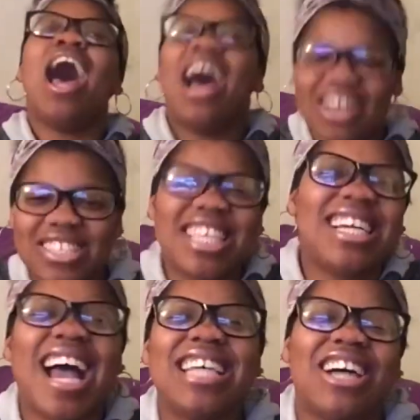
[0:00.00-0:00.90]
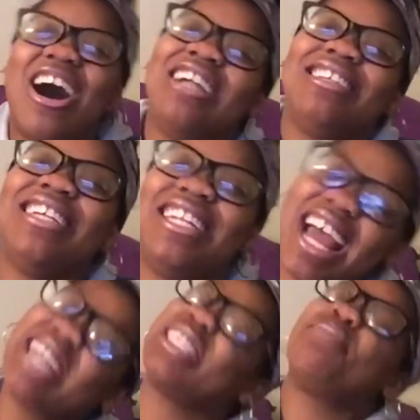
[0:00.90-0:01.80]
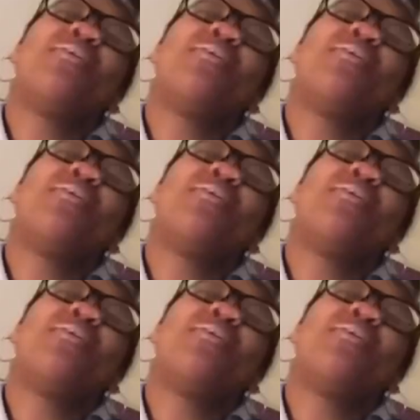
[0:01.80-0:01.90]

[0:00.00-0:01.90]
I'll see you guys on the next